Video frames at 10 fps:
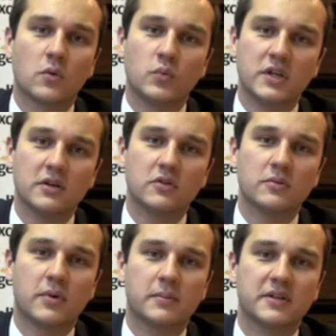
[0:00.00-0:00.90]
We know that the
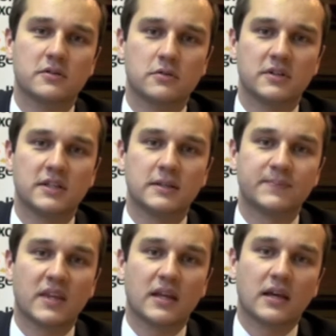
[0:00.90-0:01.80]
public agree,
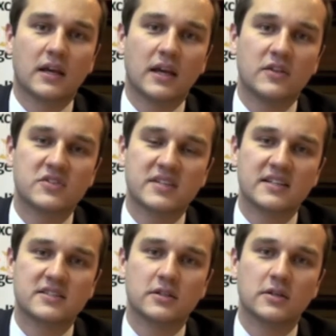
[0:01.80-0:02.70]
in the
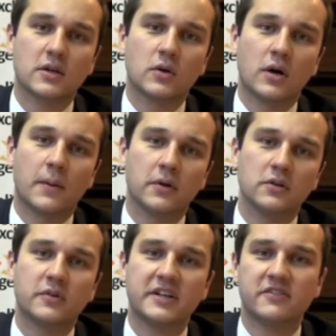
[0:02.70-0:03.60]
sense that a poll
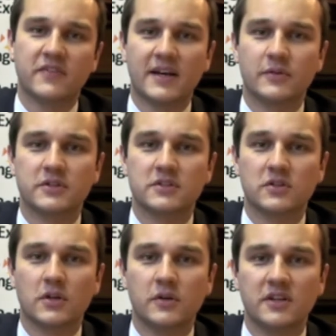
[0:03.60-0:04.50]
already found that
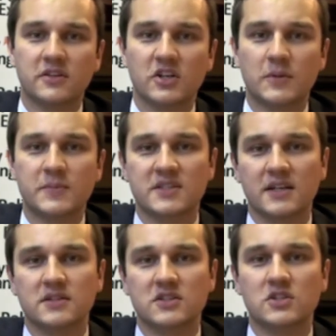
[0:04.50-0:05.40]
only
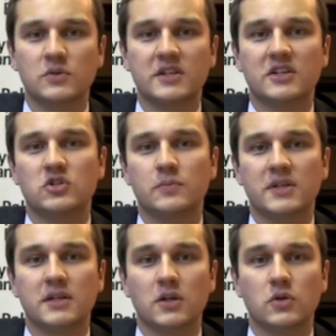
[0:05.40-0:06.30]
30% disagree there should
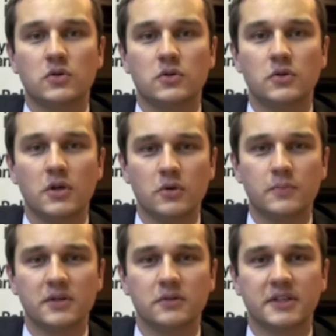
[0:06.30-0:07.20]
be no
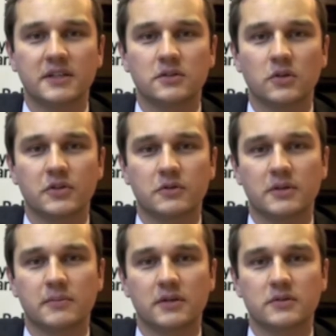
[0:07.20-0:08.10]
building on the
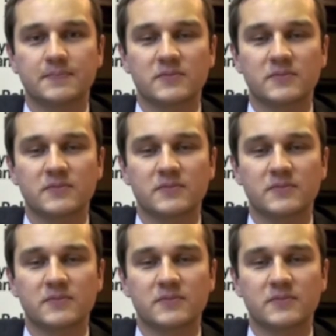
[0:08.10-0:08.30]
Greenbelt.